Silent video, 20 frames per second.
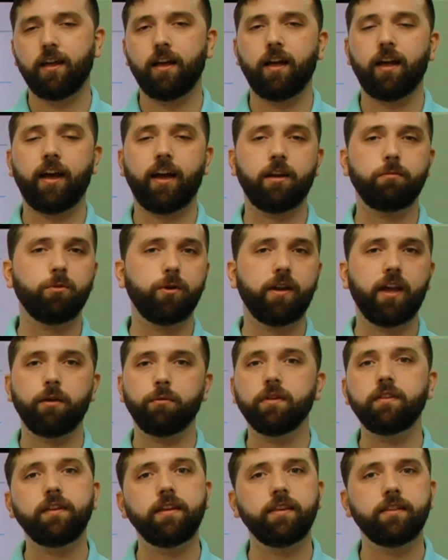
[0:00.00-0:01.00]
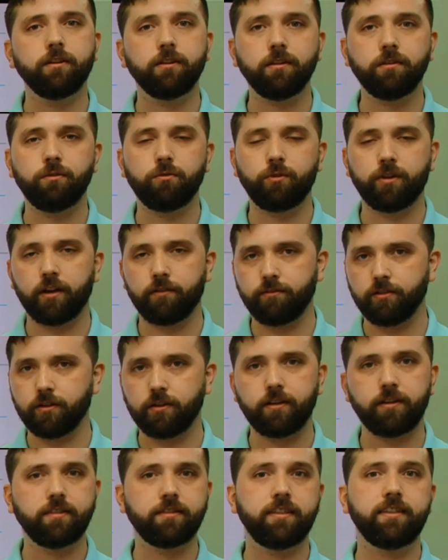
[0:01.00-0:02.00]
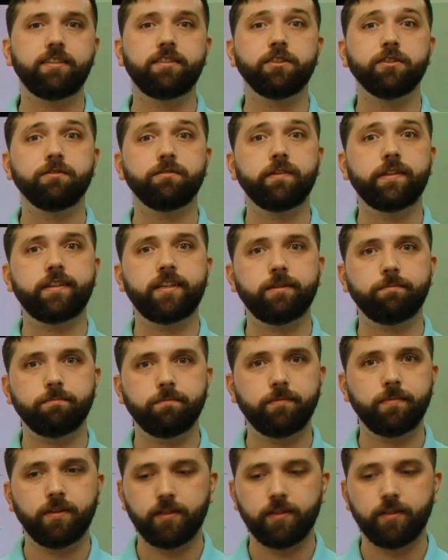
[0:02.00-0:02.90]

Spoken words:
I'm okay with either, whatever is easier for them.